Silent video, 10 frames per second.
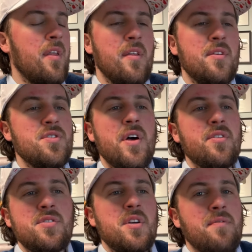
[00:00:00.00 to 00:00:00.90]
And then there's
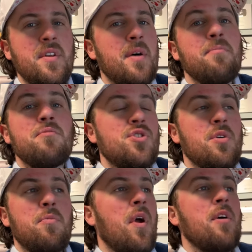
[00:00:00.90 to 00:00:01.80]
other stuff that I'm
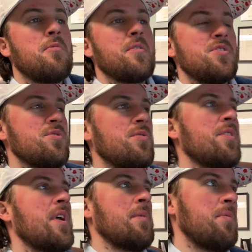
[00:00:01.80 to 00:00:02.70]
sure probably
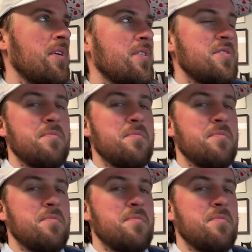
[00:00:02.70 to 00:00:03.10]
sold that I put out,